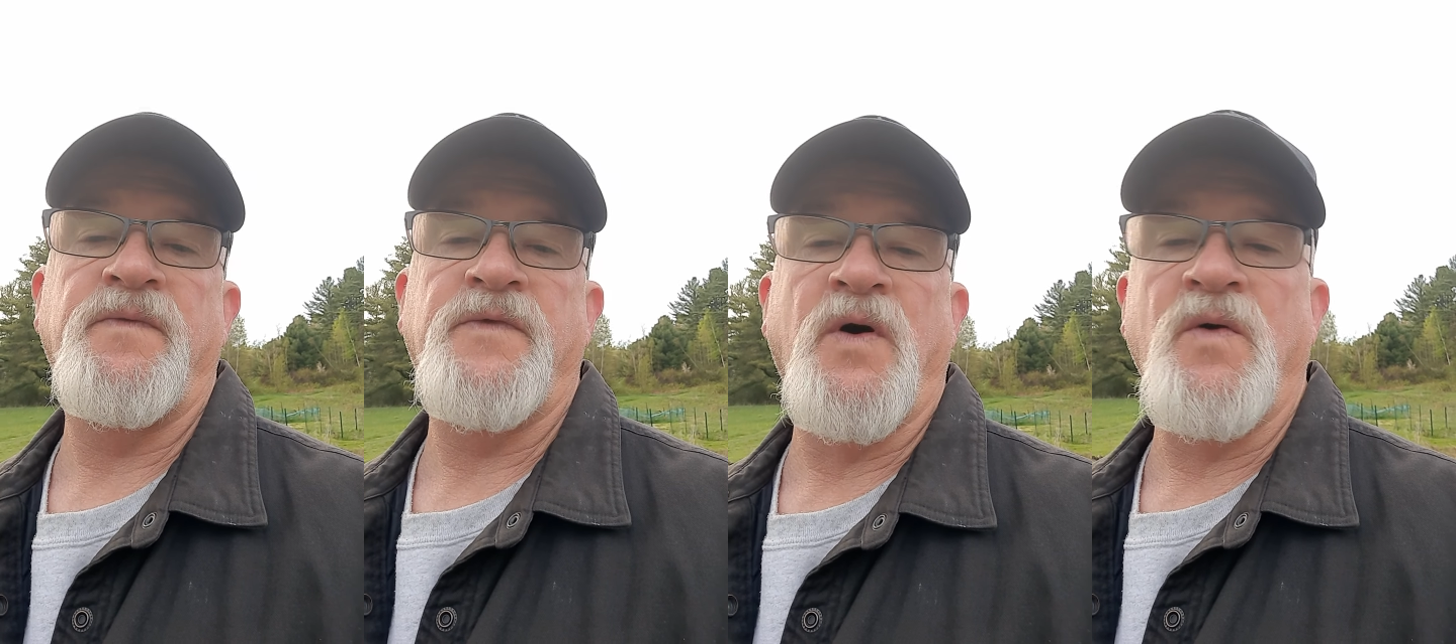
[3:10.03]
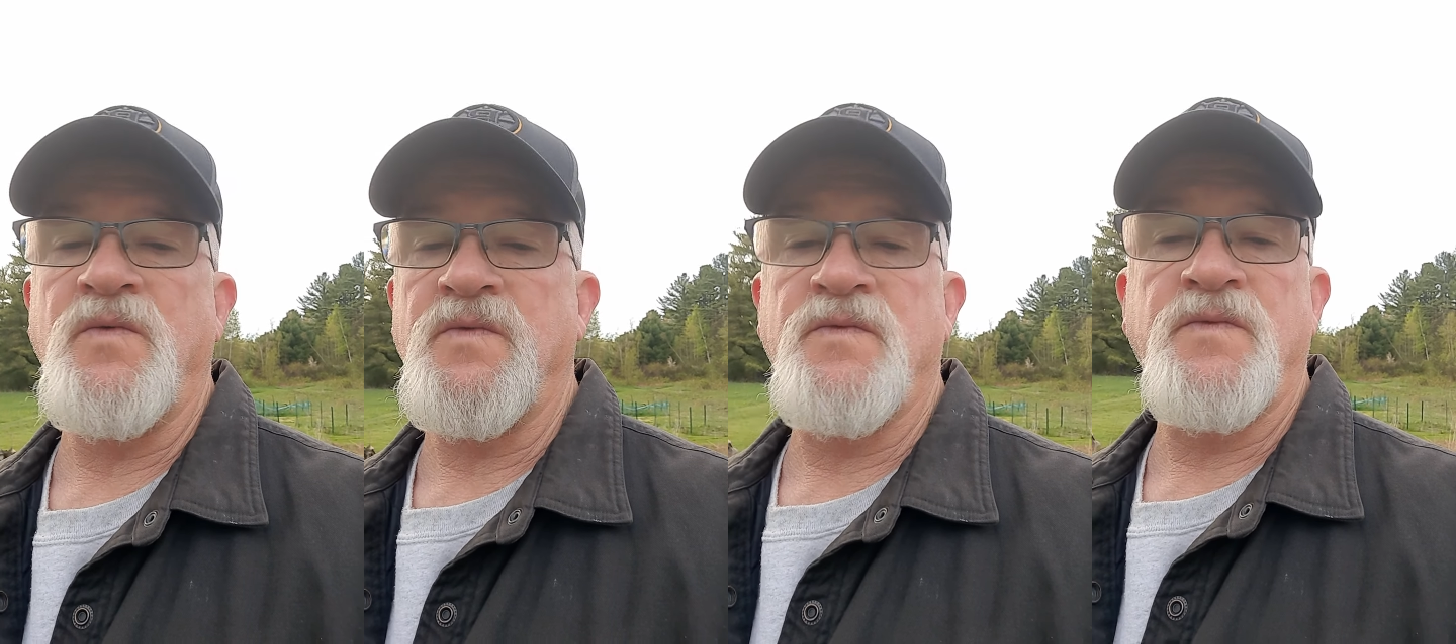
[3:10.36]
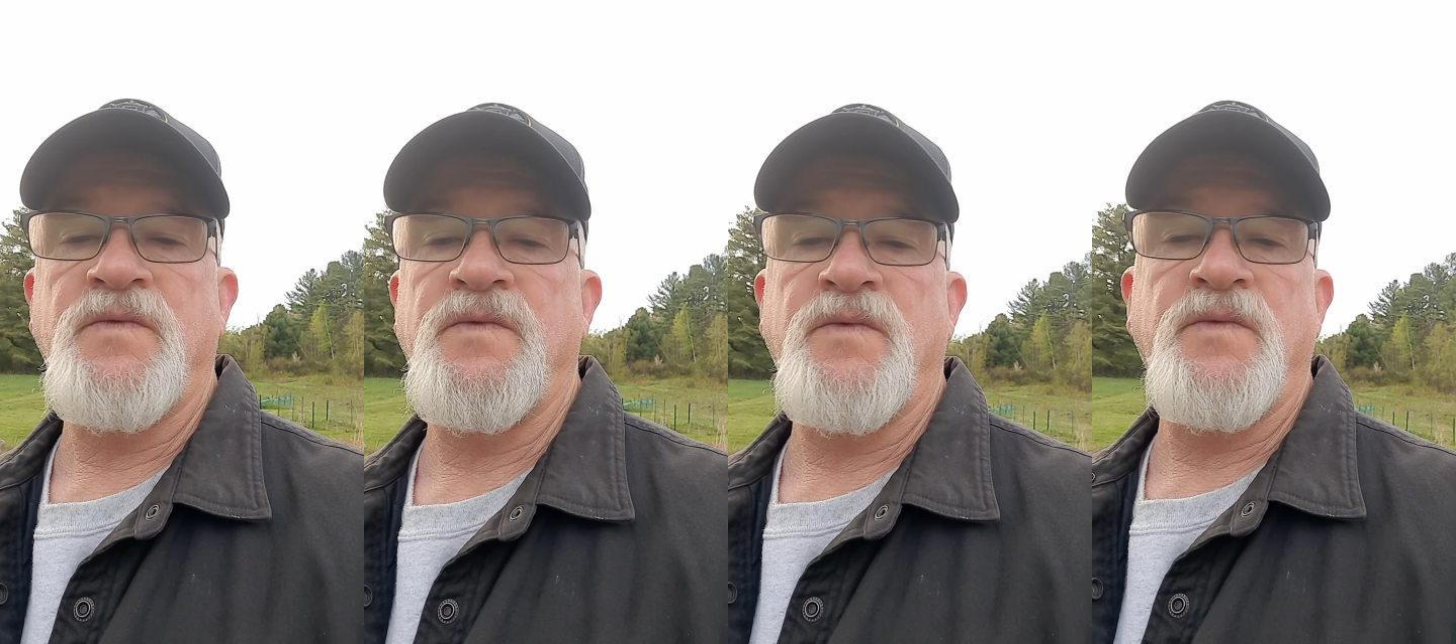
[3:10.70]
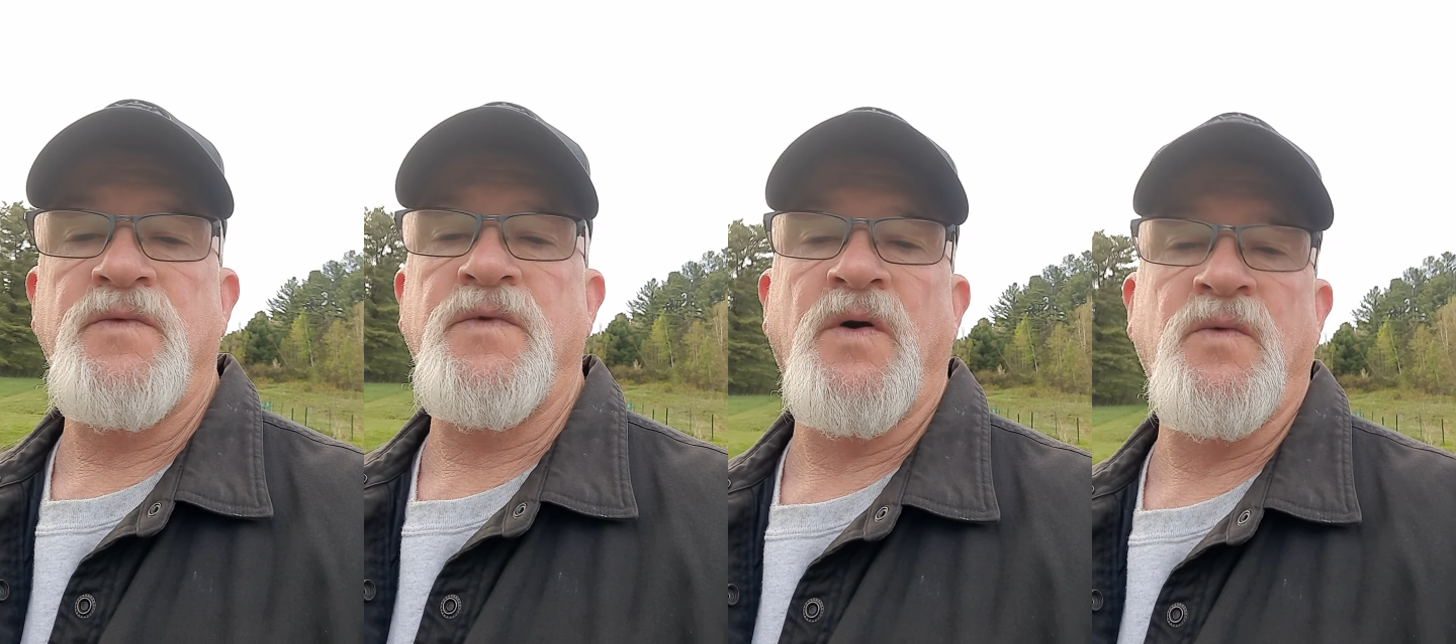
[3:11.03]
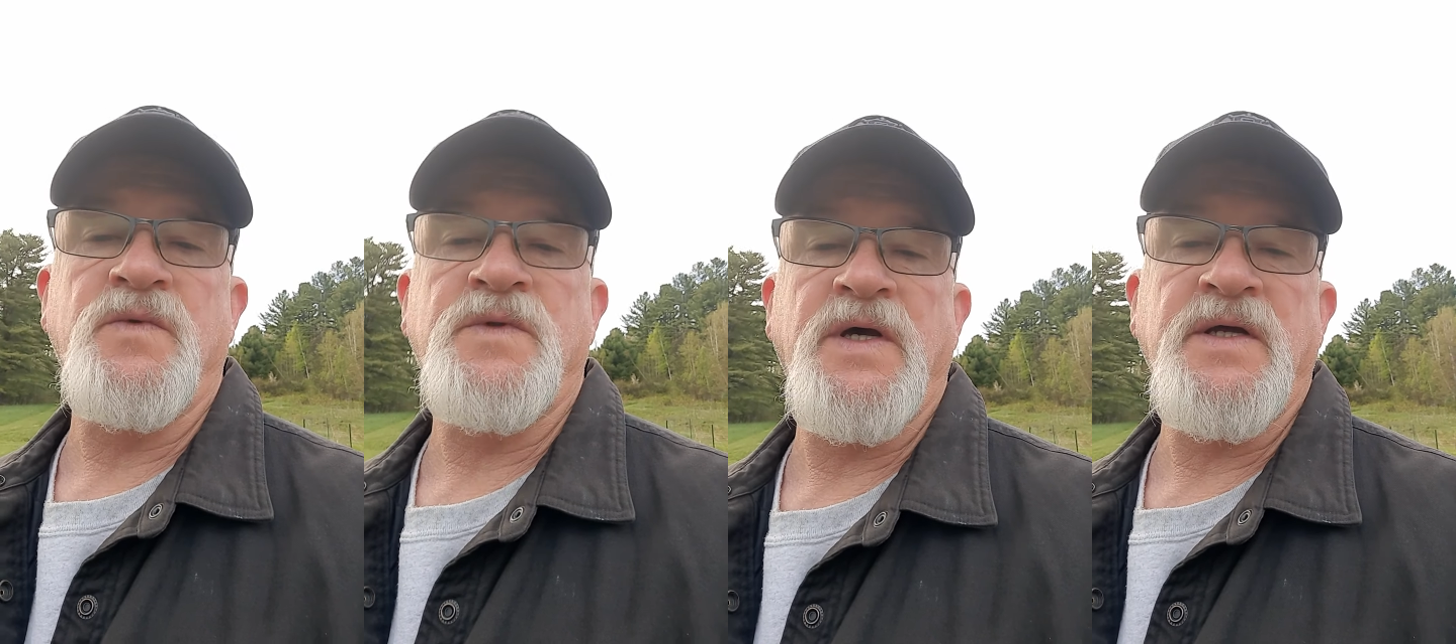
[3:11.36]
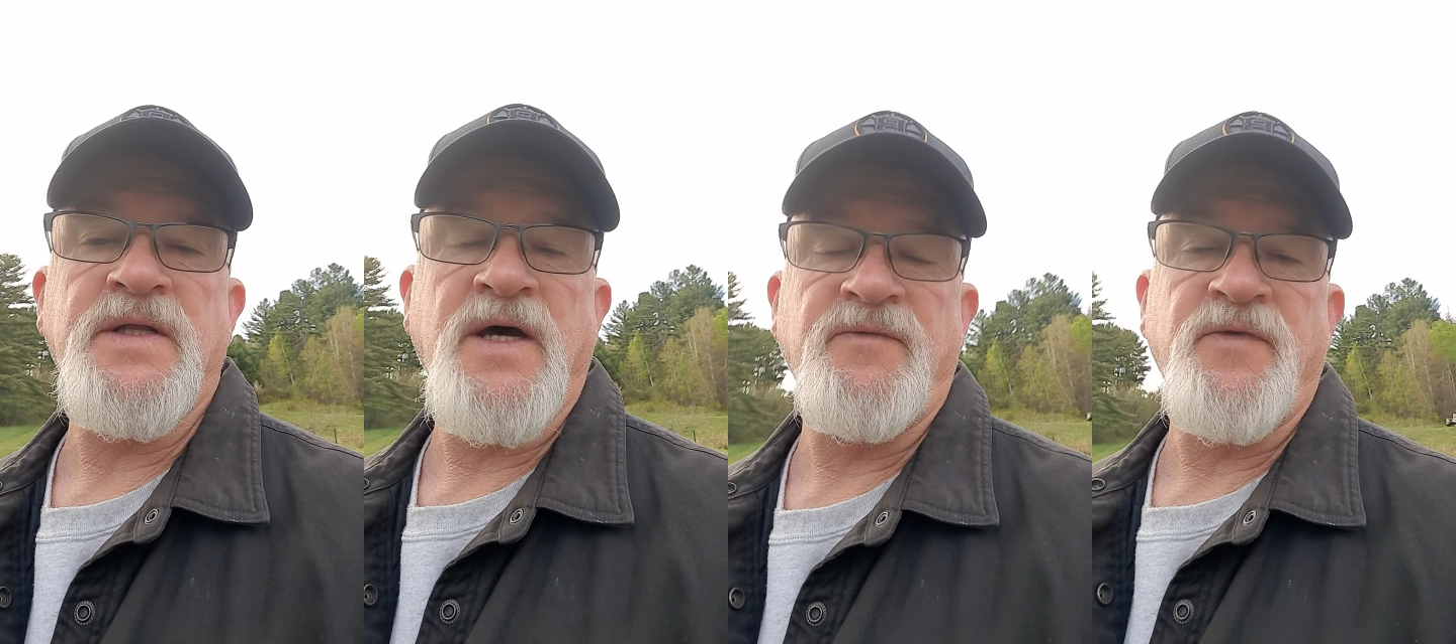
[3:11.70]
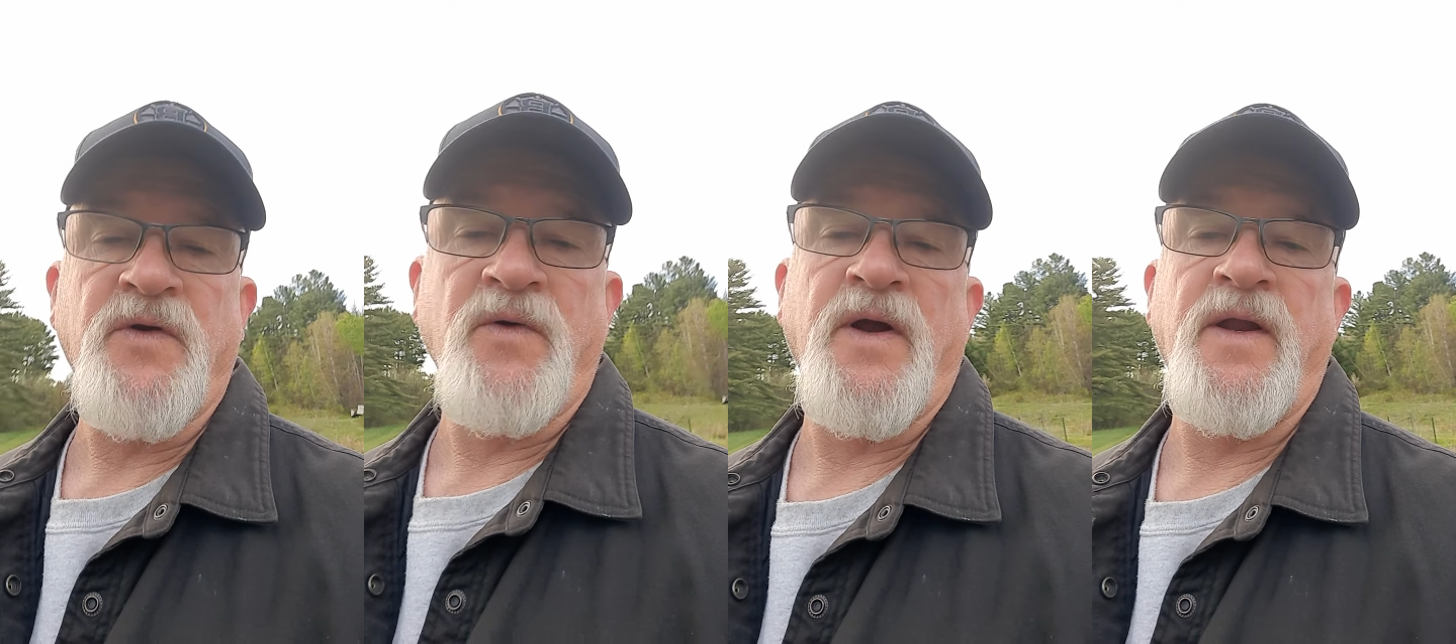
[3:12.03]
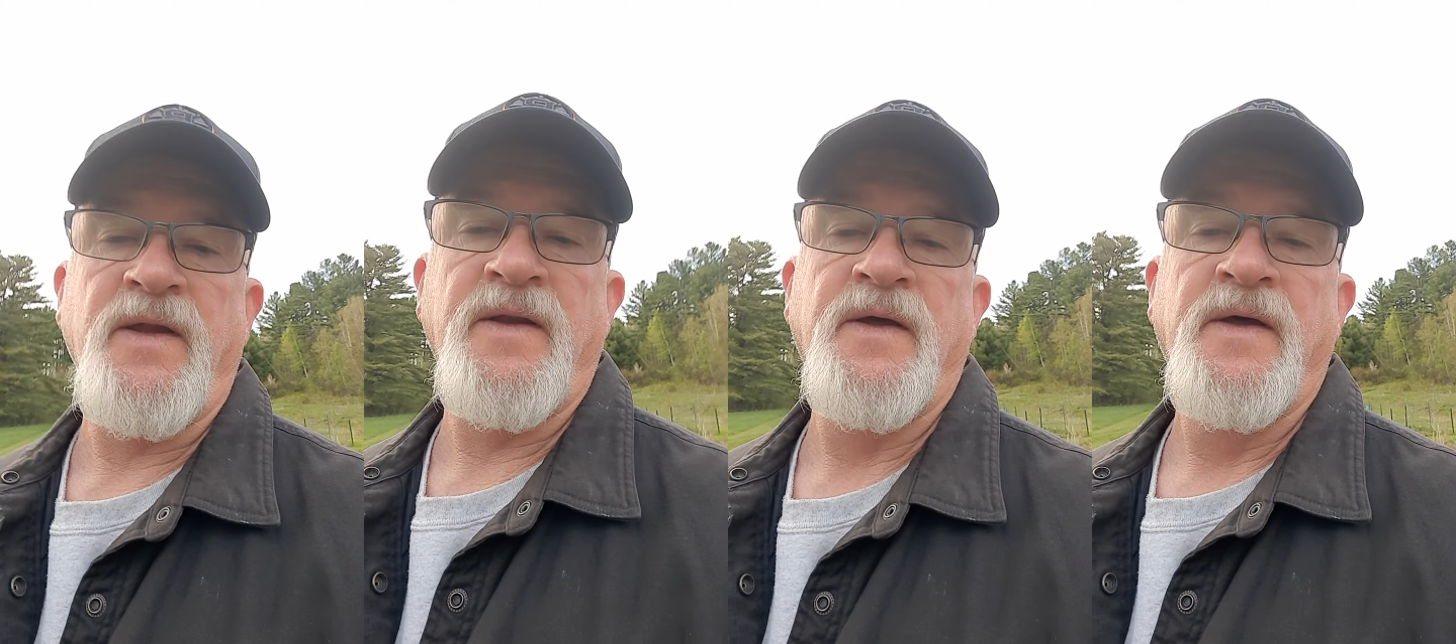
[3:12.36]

don't don't take that for granted